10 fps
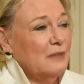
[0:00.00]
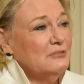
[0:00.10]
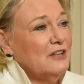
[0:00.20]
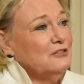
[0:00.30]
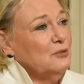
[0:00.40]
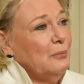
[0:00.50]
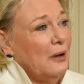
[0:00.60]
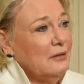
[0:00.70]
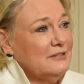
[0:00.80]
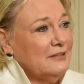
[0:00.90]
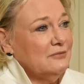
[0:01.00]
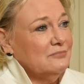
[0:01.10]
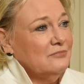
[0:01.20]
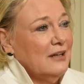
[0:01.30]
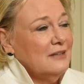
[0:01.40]
I was also impulsive.
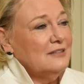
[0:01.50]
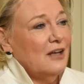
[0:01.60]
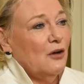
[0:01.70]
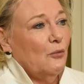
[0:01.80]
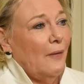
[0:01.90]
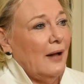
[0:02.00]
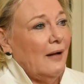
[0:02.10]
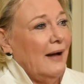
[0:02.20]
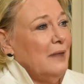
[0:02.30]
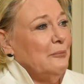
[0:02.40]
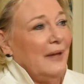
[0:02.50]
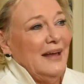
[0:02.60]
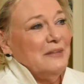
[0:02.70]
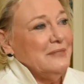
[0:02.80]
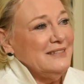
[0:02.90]
So I
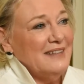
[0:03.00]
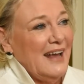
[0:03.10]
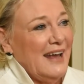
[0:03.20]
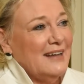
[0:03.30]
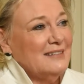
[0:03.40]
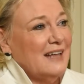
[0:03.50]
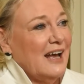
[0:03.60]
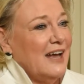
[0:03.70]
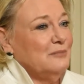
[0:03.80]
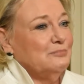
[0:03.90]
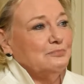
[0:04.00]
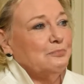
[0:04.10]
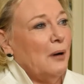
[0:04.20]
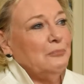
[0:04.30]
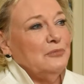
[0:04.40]
made mistakes. I
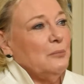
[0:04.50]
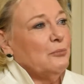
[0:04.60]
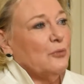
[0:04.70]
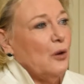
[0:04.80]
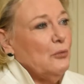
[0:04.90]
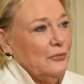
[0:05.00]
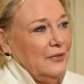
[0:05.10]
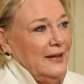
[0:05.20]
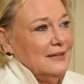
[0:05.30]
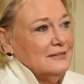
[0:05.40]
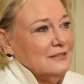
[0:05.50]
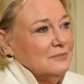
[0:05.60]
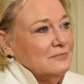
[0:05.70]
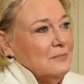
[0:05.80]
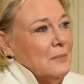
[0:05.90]
bumped and broke things
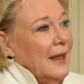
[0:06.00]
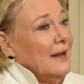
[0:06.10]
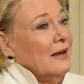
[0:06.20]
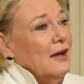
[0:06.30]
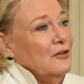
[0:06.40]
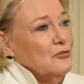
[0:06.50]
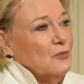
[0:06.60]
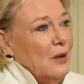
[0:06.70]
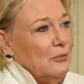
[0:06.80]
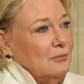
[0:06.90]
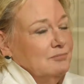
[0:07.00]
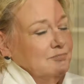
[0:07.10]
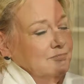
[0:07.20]
and got in trouble.